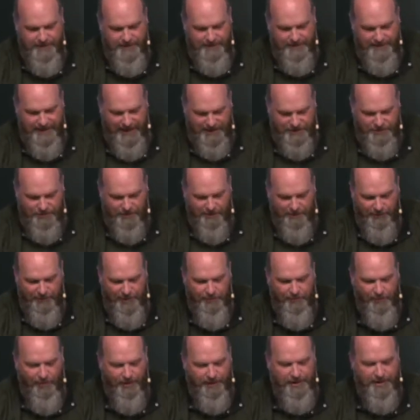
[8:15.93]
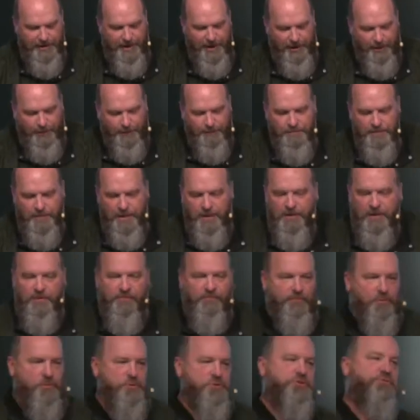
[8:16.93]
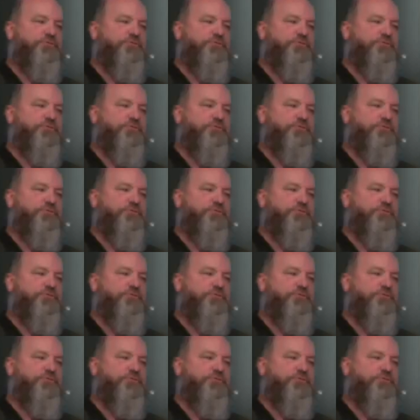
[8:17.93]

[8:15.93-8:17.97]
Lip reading: That's what we want to know. Verse